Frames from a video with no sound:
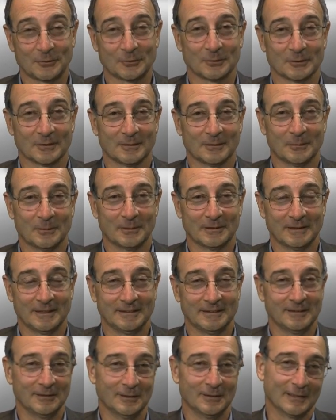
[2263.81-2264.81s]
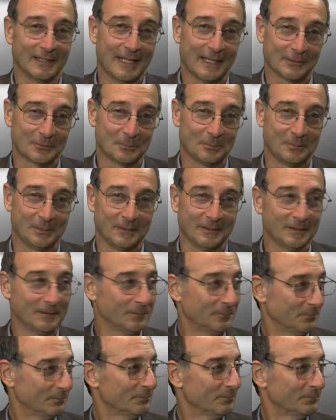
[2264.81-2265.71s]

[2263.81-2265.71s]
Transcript: when they did the last big